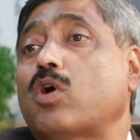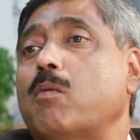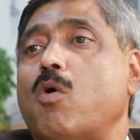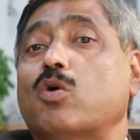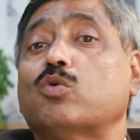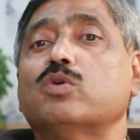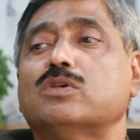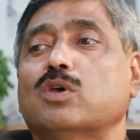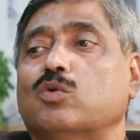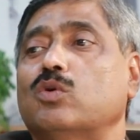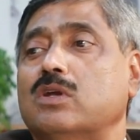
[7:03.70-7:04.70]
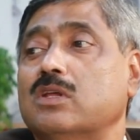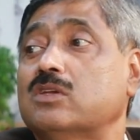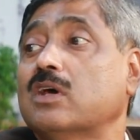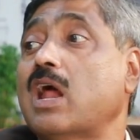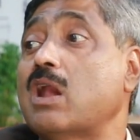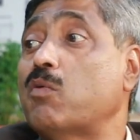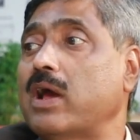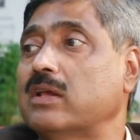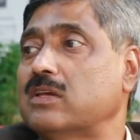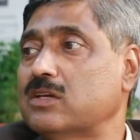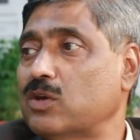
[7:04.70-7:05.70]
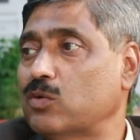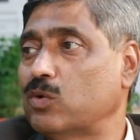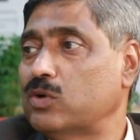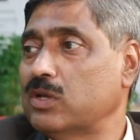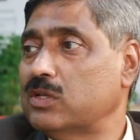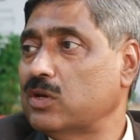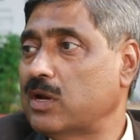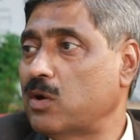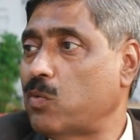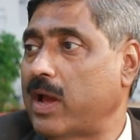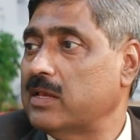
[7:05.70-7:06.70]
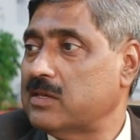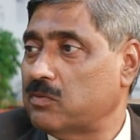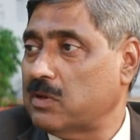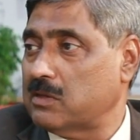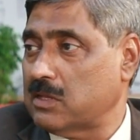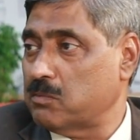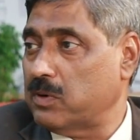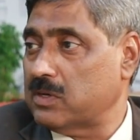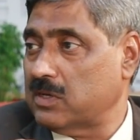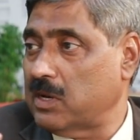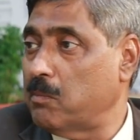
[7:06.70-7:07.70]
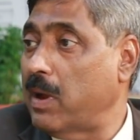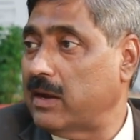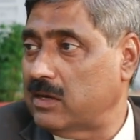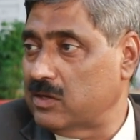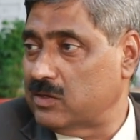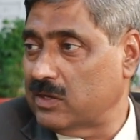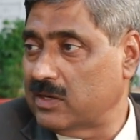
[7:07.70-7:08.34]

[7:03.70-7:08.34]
about who is a good teacher and why she is a good teacher and why is a certain person a bad teacher,